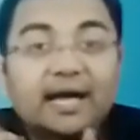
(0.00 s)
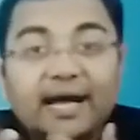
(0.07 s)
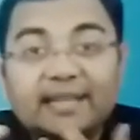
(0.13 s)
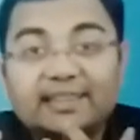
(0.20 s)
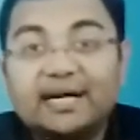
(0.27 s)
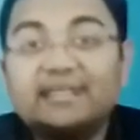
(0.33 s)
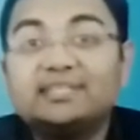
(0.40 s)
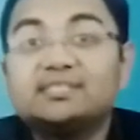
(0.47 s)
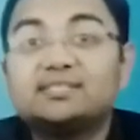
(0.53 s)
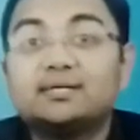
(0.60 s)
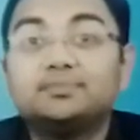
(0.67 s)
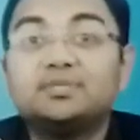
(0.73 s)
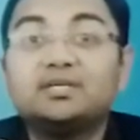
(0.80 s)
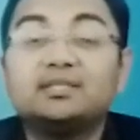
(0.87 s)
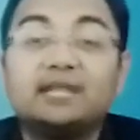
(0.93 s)
And that is
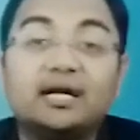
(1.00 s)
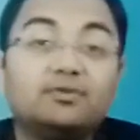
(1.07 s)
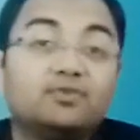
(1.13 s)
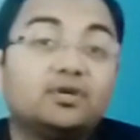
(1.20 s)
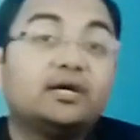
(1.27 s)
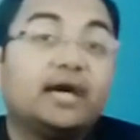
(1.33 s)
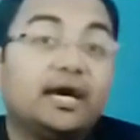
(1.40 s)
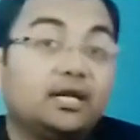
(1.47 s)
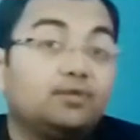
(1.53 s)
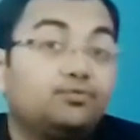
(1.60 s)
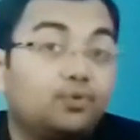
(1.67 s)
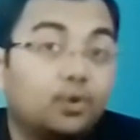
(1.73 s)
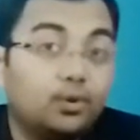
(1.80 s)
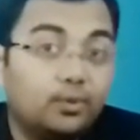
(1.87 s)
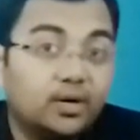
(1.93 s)
something that will carry
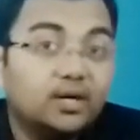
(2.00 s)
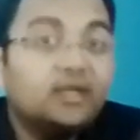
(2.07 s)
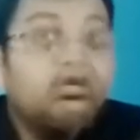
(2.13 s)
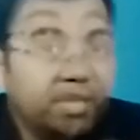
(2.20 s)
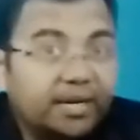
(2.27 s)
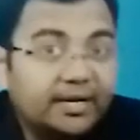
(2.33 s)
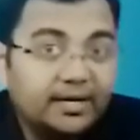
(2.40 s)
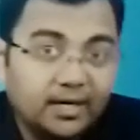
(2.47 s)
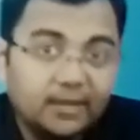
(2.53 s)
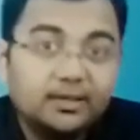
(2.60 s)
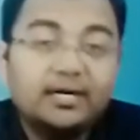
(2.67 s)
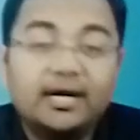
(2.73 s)
forward India,